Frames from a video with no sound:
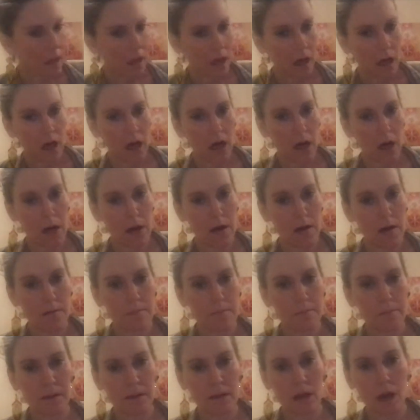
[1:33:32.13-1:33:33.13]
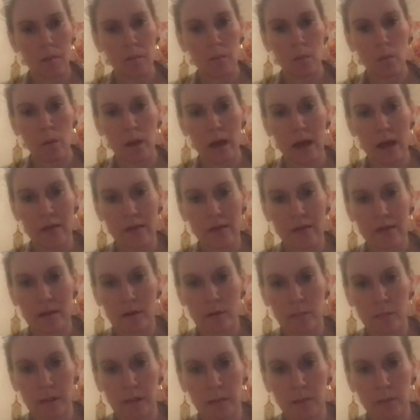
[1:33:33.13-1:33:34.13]
But I'm aware that there
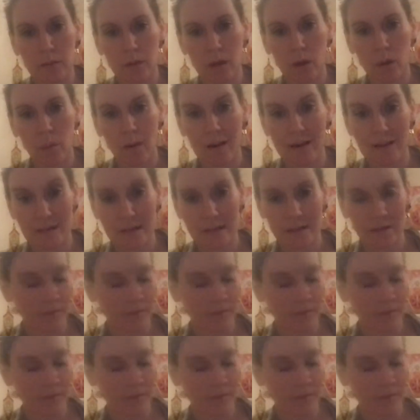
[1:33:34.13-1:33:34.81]
are people that are waiting